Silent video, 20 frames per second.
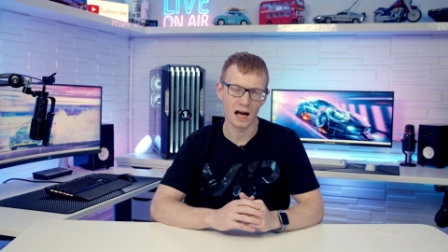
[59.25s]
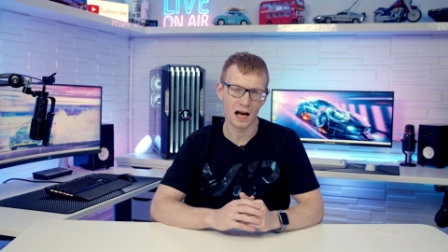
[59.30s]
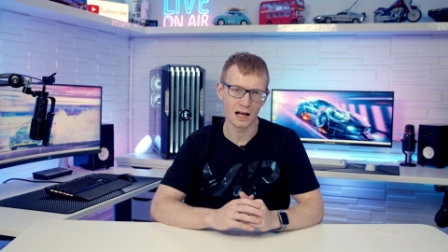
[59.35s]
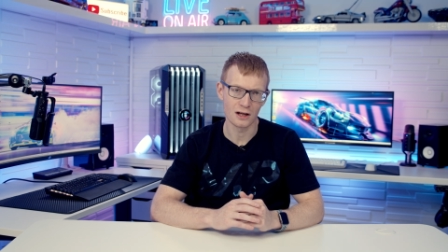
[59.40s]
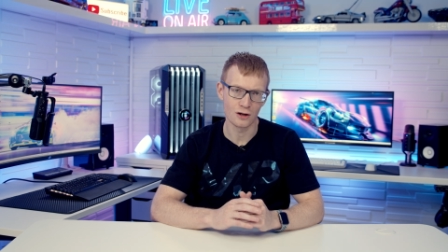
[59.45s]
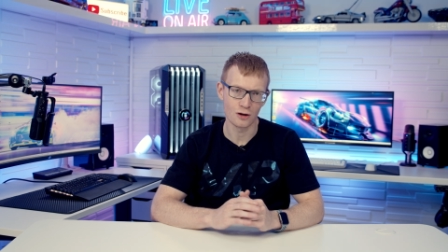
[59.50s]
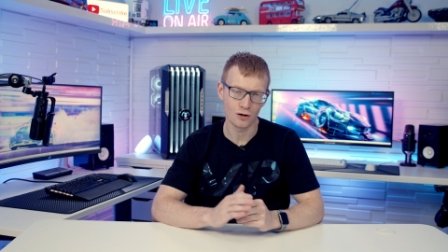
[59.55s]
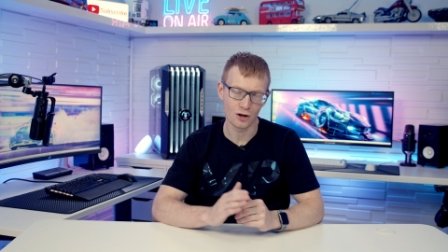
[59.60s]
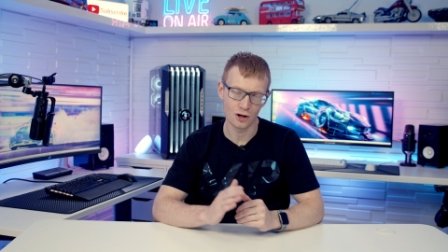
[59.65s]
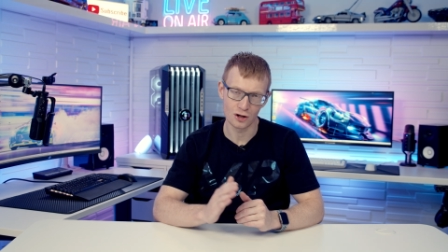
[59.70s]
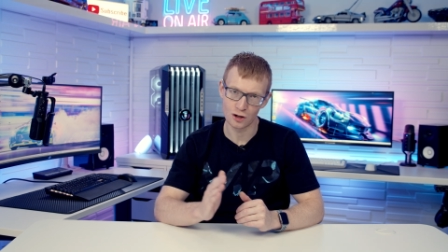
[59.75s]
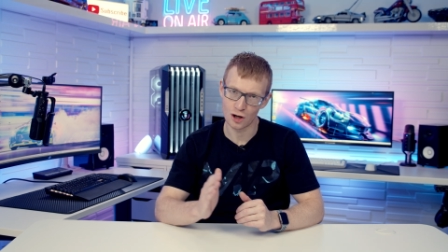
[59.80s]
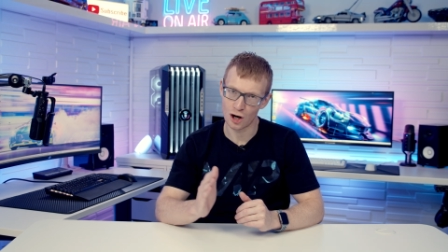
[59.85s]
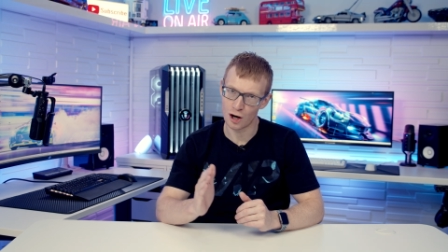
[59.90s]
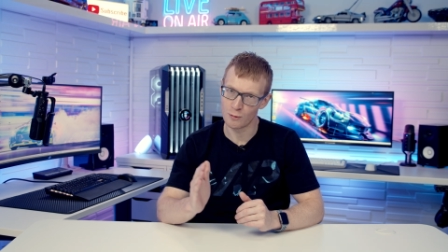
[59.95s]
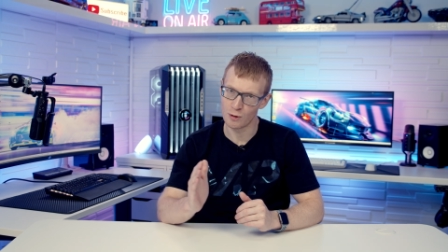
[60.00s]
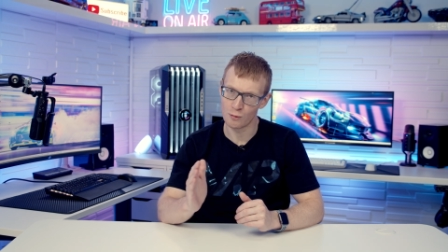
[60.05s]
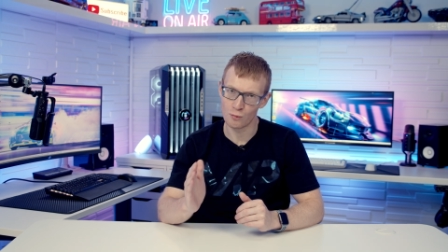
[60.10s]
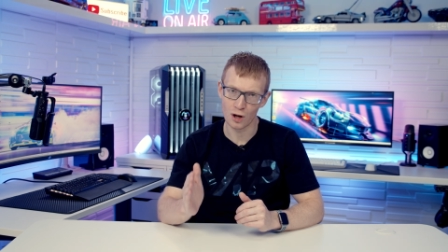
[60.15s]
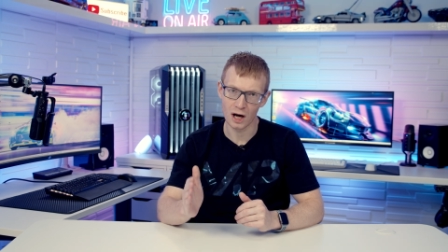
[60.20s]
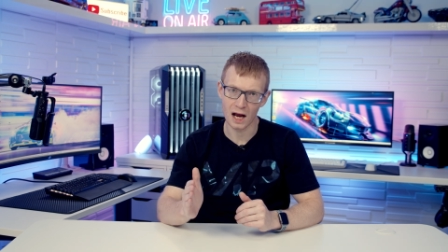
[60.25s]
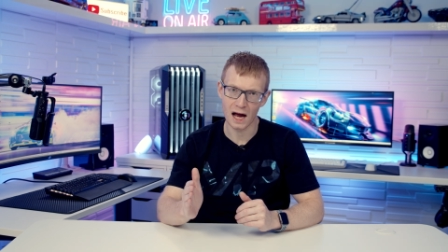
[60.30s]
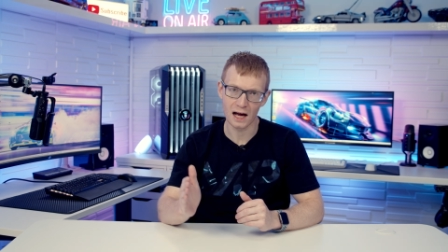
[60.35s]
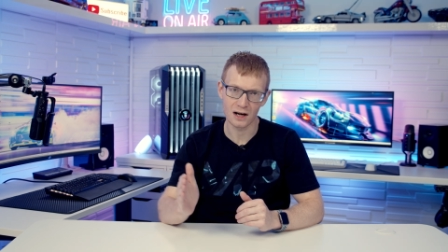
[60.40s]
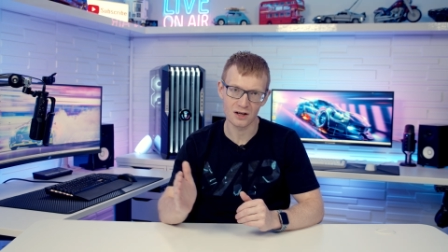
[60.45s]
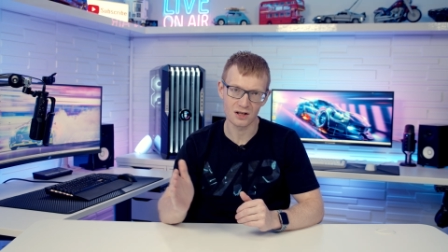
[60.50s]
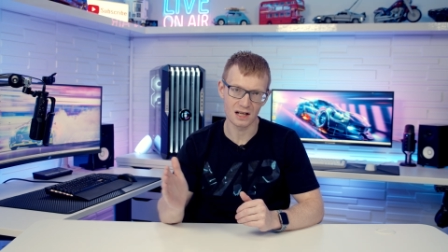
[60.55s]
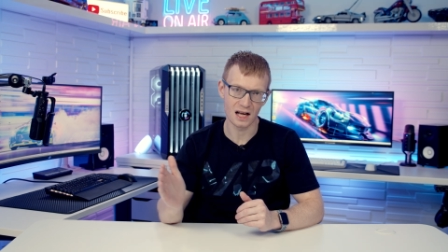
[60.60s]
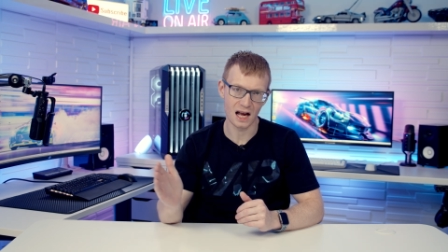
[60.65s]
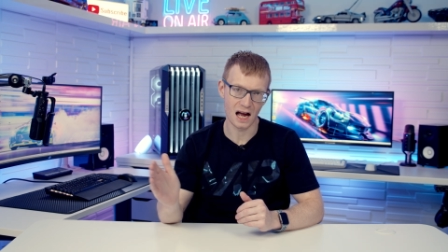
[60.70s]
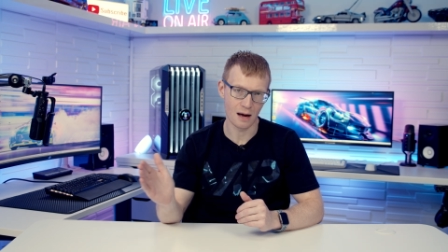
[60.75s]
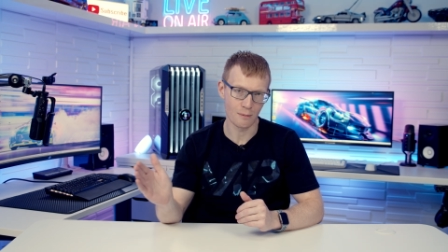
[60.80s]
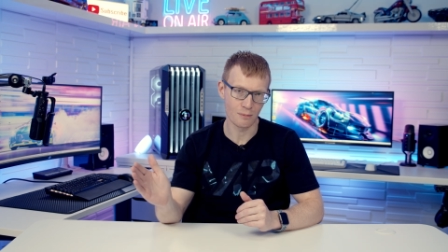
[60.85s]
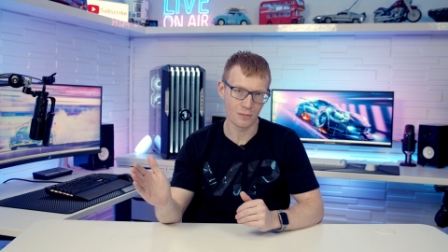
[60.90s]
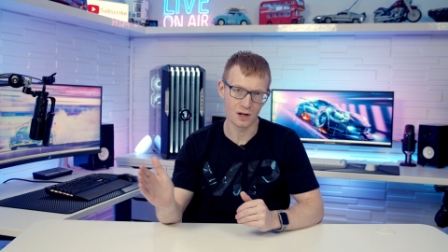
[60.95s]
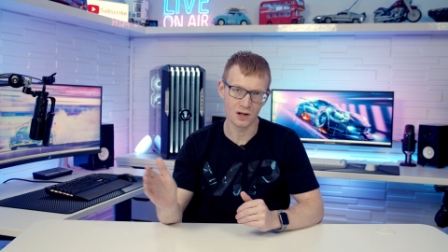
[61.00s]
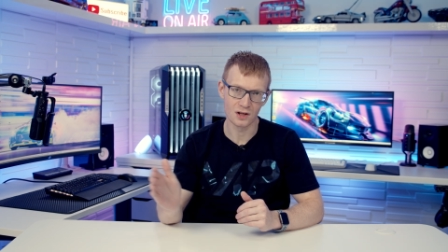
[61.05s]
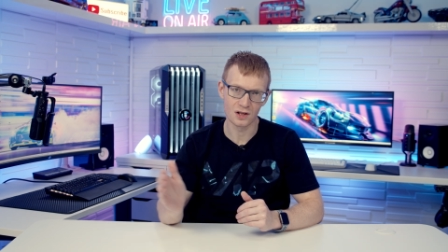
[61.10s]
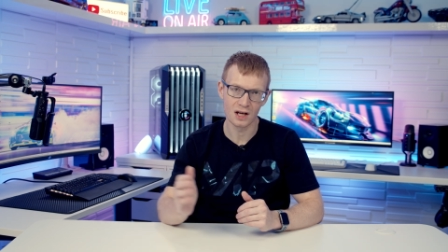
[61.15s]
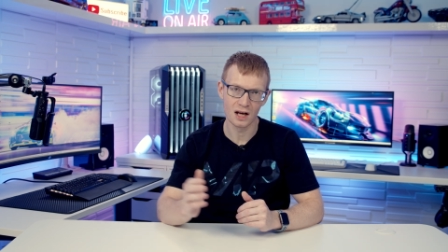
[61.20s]
And you're going to determine what actually
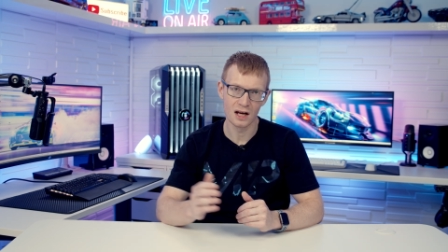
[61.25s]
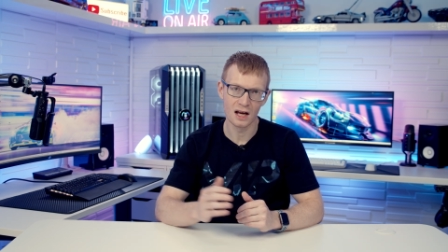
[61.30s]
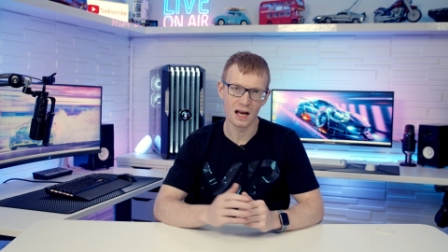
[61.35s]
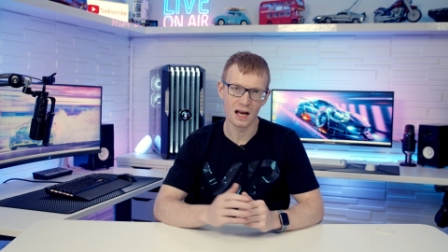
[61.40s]
happens